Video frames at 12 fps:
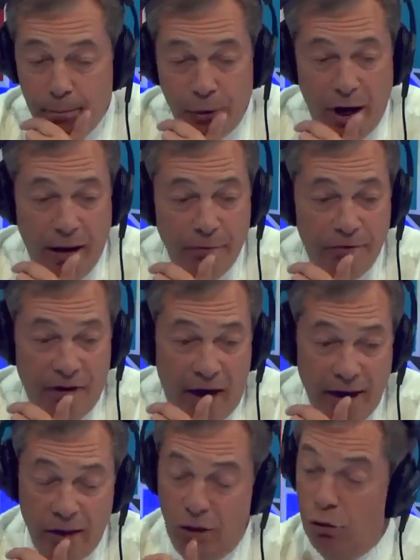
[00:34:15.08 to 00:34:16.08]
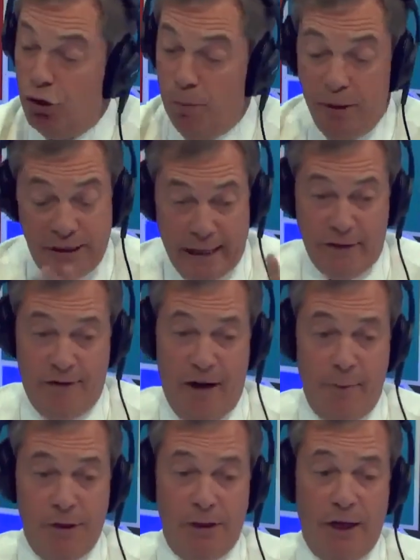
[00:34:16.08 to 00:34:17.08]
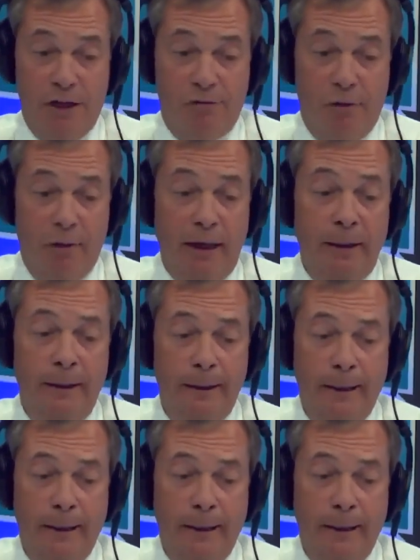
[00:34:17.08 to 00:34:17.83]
Brian, fine. You should be satisfied with today's ruling.